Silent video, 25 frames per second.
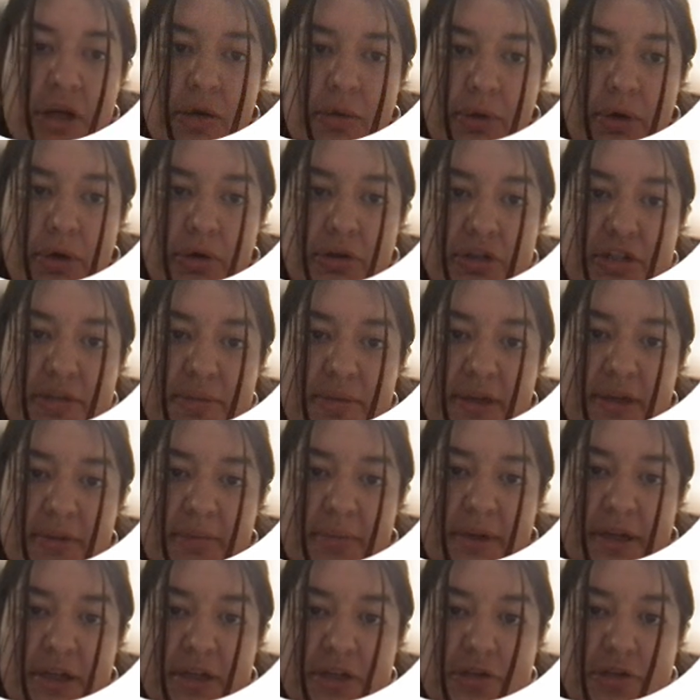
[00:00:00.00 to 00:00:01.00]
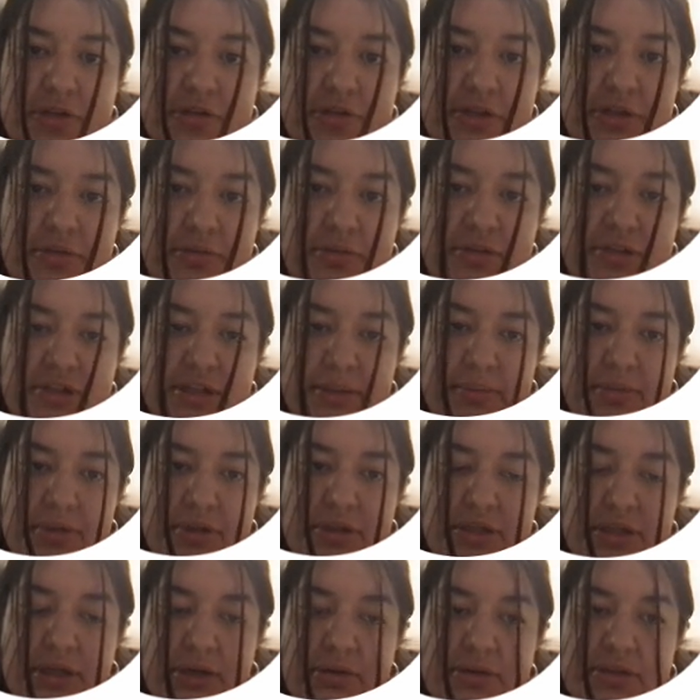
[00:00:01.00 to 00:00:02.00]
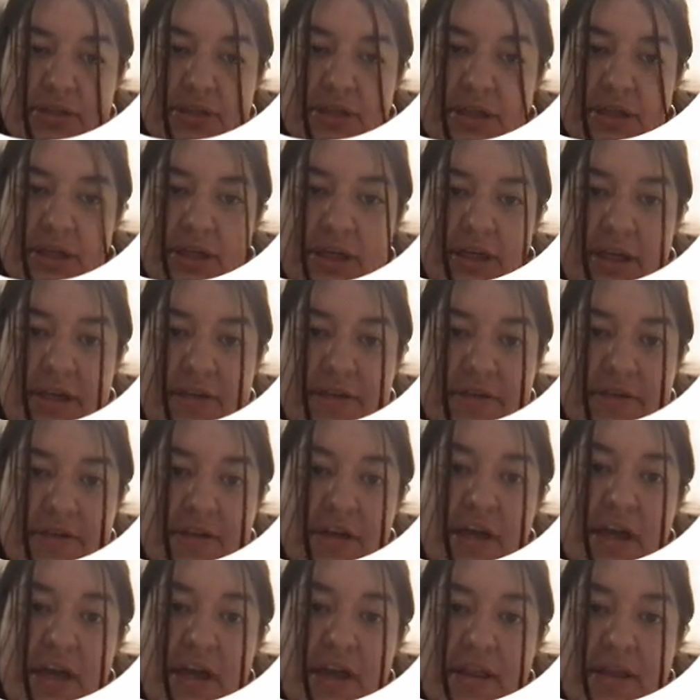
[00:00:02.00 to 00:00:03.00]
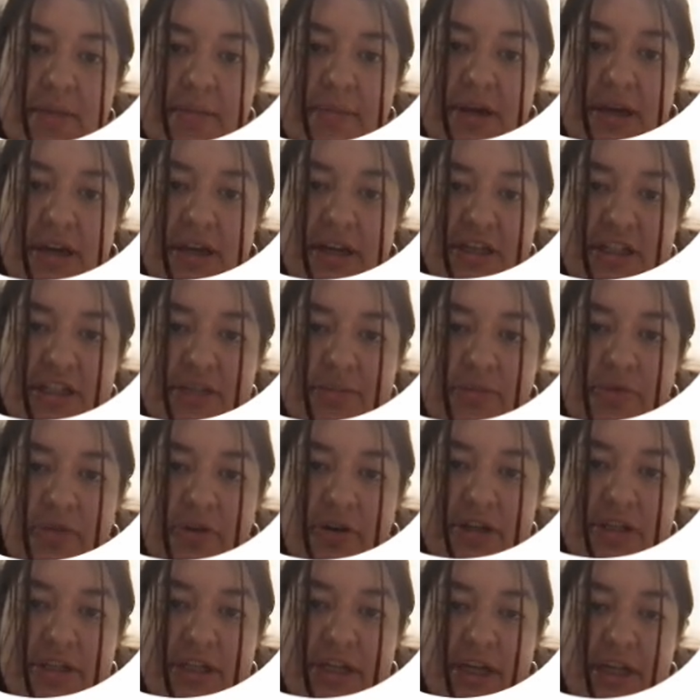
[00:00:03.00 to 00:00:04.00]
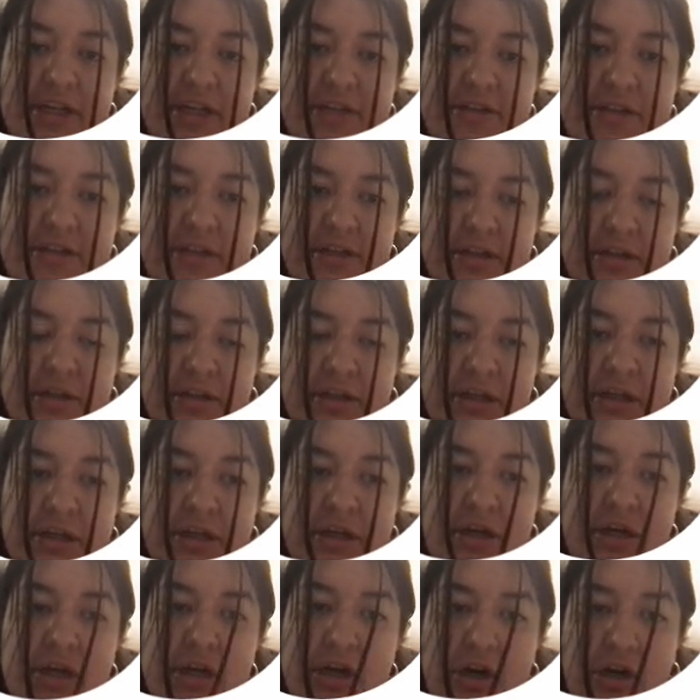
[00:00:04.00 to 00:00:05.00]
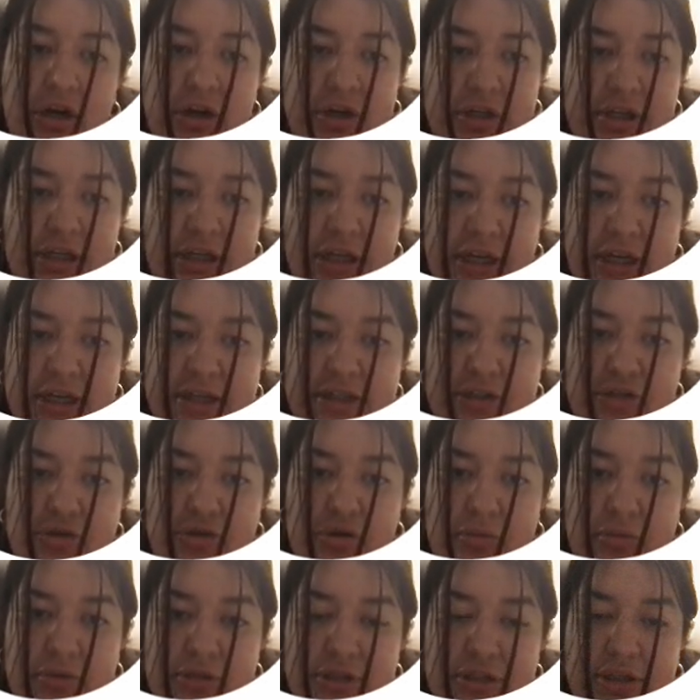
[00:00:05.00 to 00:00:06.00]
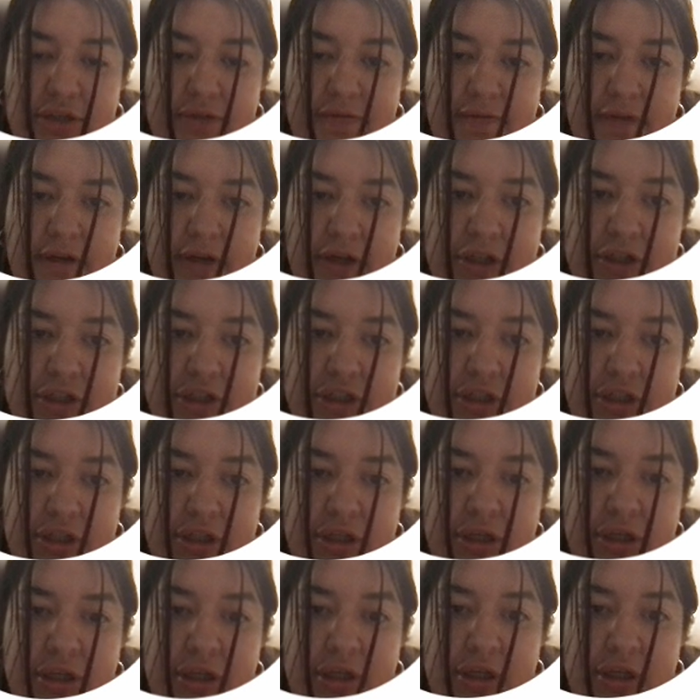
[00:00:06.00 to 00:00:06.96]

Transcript: We're going to begin by introducing receptor tyrosine kinases, the mechanism of RTK signaling, RTKs in normal cell function,